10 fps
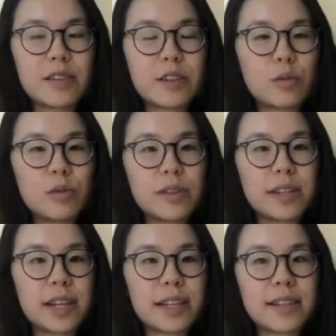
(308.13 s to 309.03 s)
the tools and
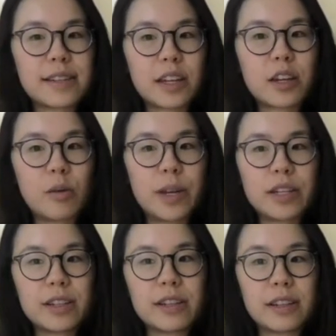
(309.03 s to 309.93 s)
techniques that go
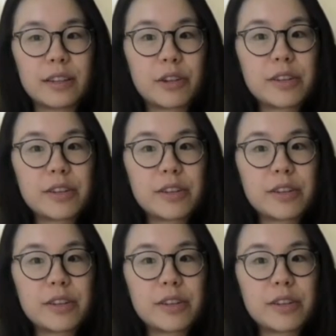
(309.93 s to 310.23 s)
into delivering